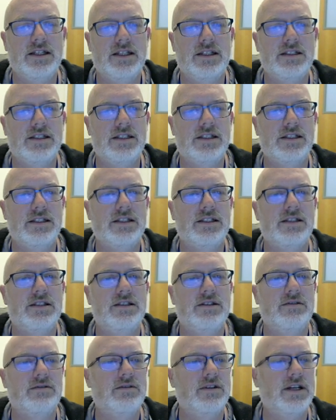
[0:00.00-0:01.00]

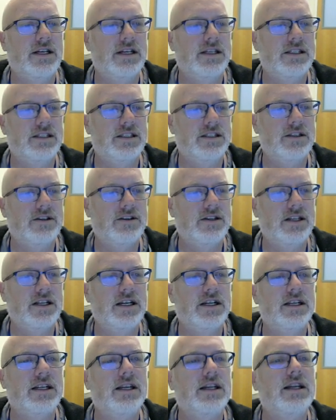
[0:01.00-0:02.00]
yes, why is there
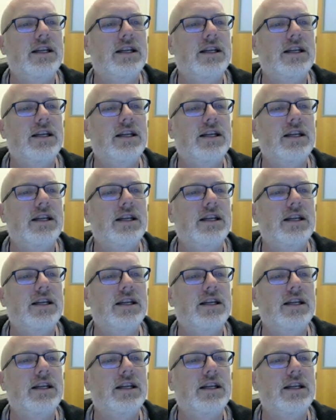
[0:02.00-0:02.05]
not